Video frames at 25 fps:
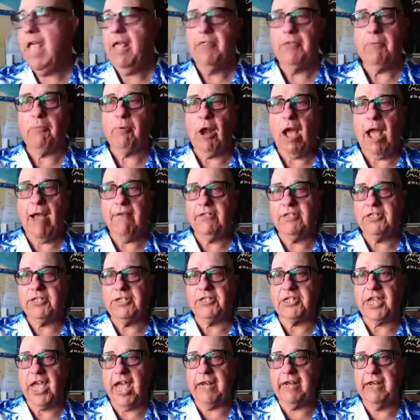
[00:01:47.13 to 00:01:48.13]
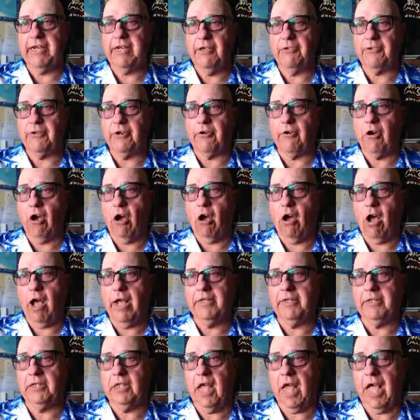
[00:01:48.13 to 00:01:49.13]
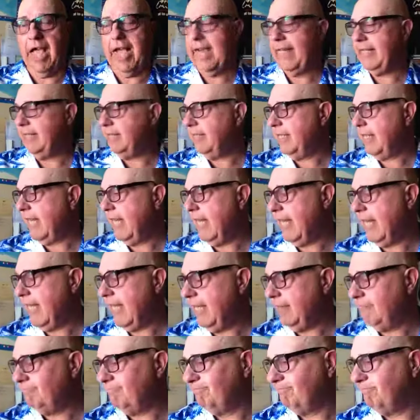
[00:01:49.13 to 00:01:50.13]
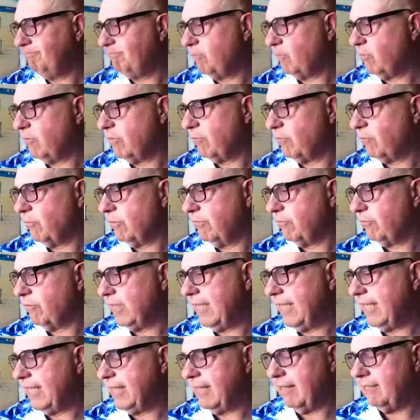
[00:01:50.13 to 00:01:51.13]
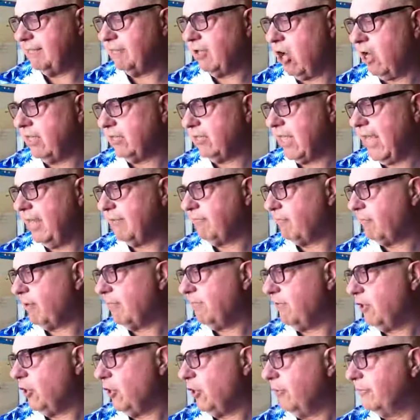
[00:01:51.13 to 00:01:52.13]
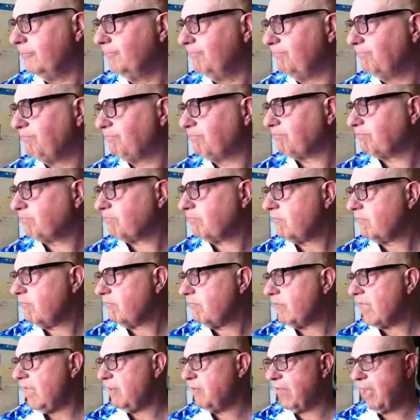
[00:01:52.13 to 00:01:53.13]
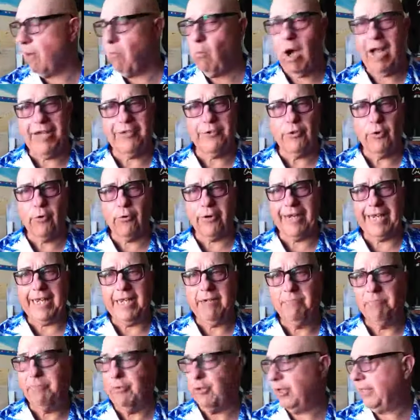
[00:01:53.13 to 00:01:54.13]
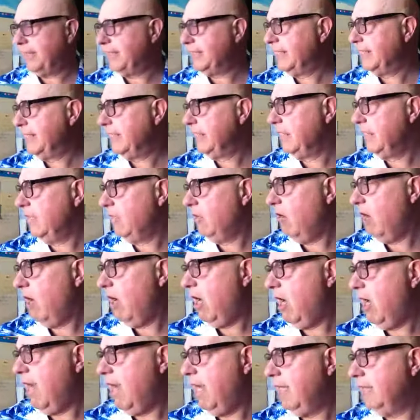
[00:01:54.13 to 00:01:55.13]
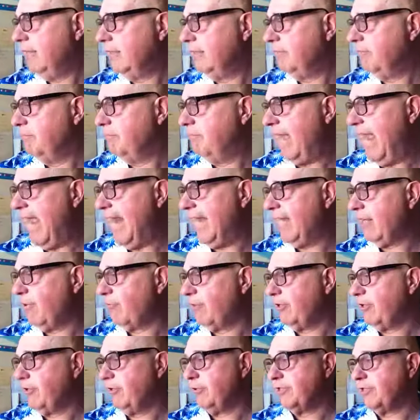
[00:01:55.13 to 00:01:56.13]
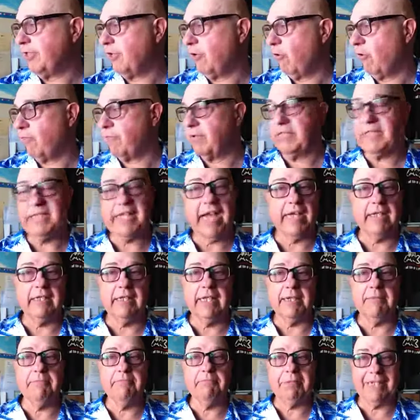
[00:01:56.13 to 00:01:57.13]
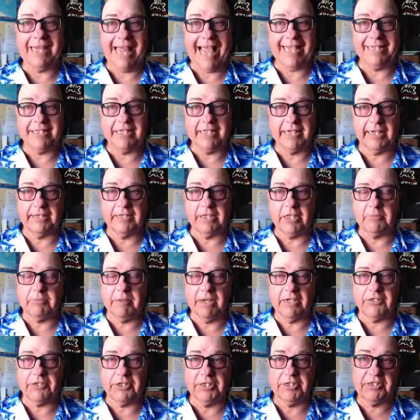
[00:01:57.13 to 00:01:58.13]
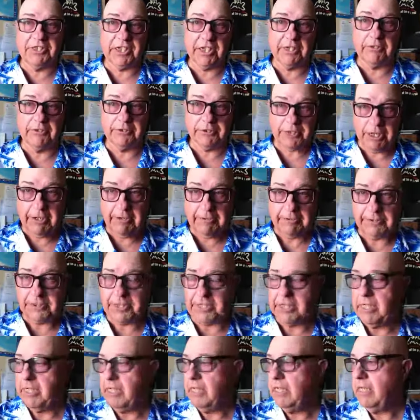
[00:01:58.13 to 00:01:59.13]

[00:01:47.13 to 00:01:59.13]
The province has got another online online review. They want your input on banning, reducing, or recycling plastics, especially single-use.